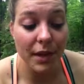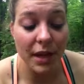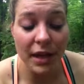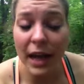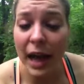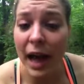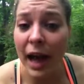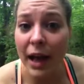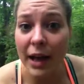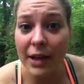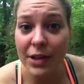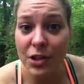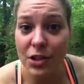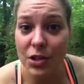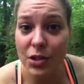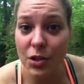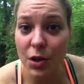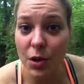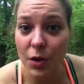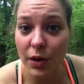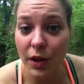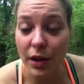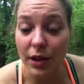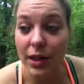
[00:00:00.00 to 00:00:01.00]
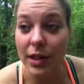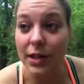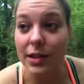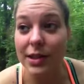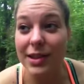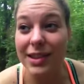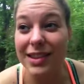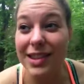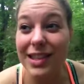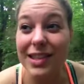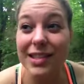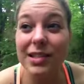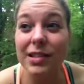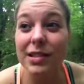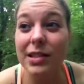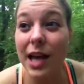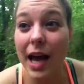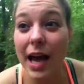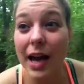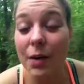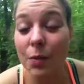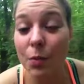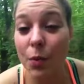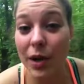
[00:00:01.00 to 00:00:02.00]
yeah, I just know that, that this is
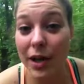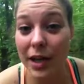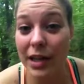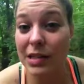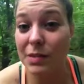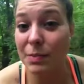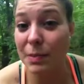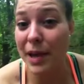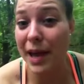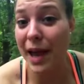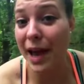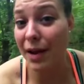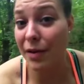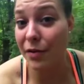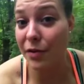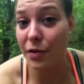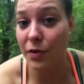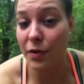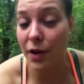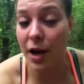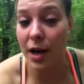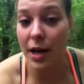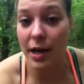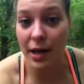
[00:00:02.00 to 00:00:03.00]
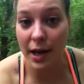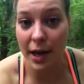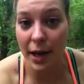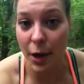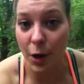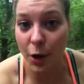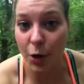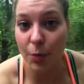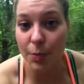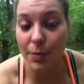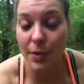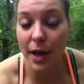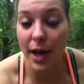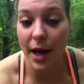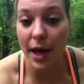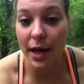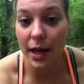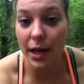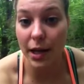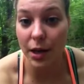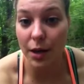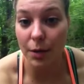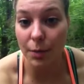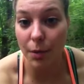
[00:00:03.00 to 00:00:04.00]
kind of what gets me out of a rut and I hope
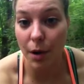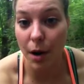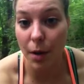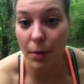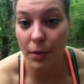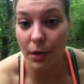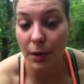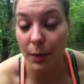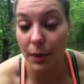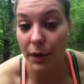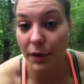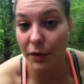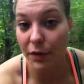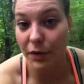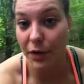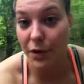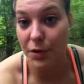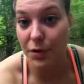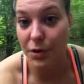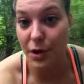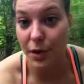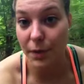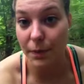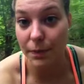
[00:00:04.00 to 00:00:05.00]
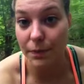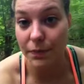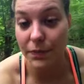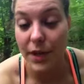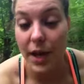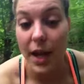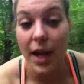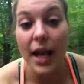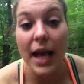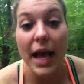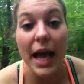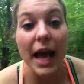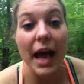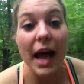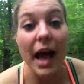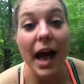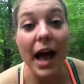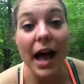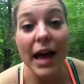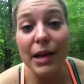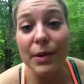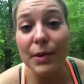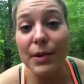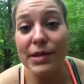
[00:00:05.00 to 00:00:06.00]
that it could probably work for you too.
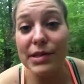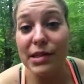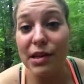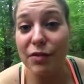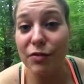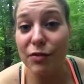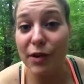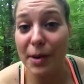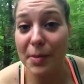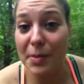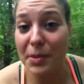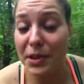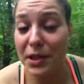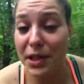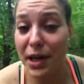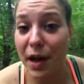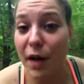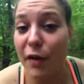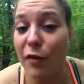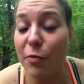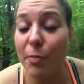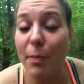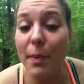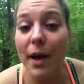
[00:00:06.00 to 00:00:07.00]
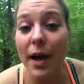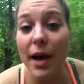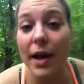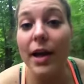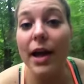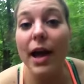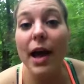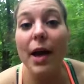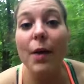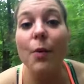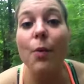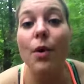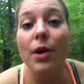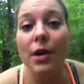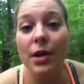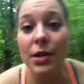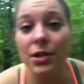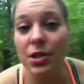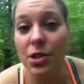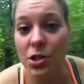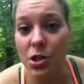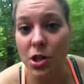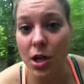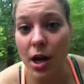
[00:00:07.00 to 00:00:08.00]
Anyways, I've rambled enough, but I wanted
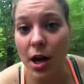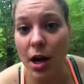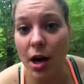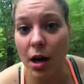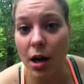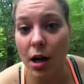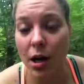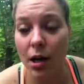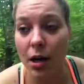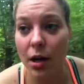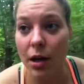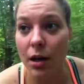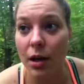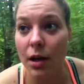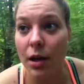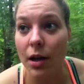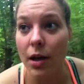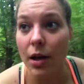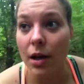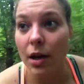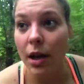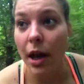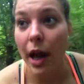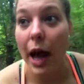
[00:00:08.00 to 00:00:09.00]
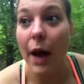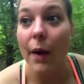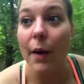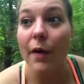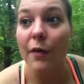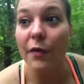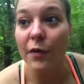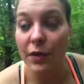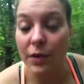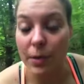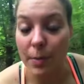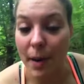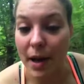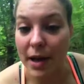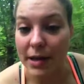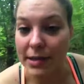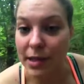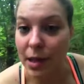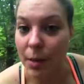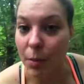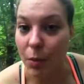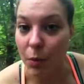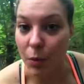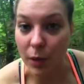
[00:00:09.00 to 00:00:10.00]
to share how I felt the
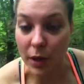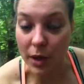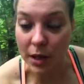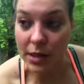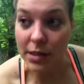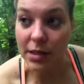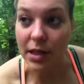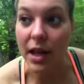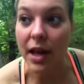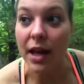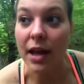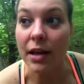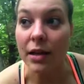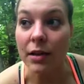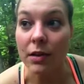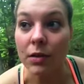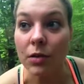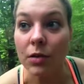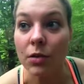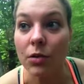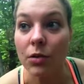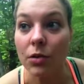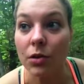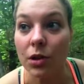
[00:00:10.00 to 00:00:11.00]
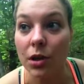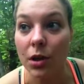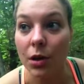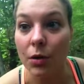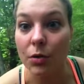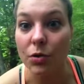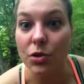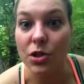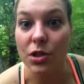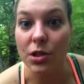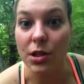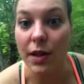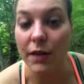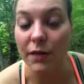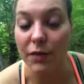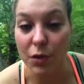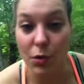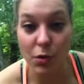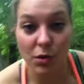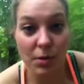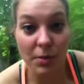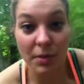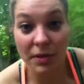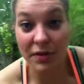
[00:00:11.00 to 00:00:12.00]
past couple weeks and, you know, just give
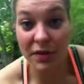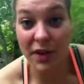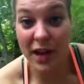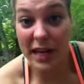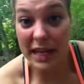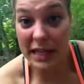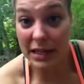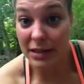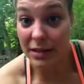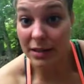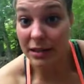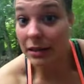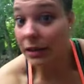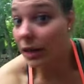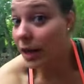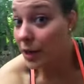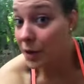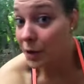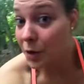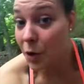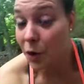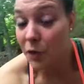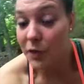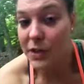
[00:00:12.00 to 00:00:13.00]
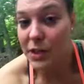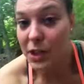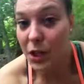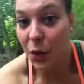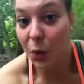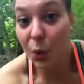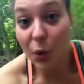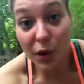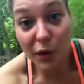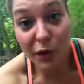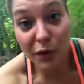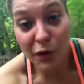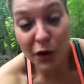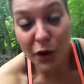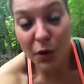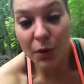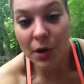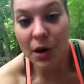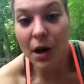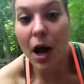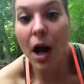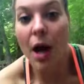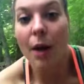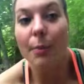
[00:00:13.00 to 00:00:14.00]
you some advice. I don't know if it's going to work for you
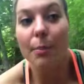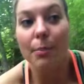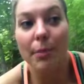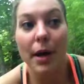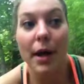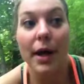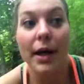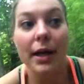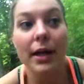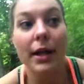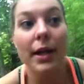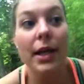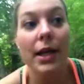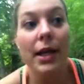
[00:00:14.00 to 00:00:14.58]
or not, but